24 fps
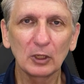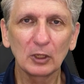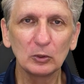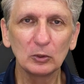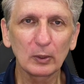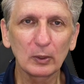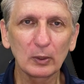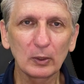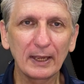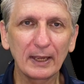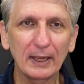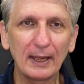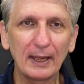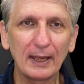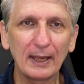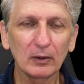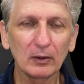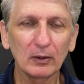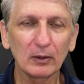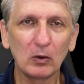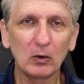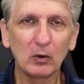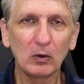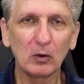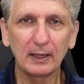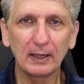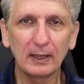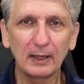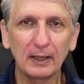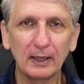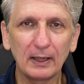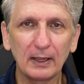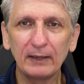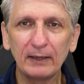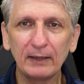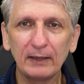So you look out
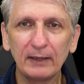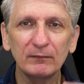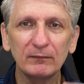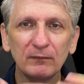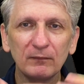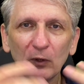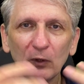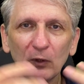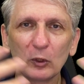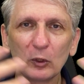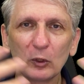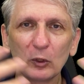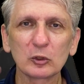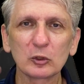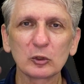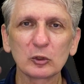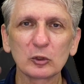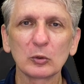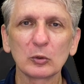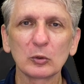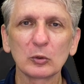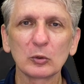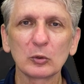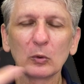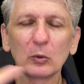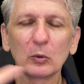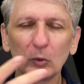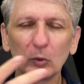on a virtual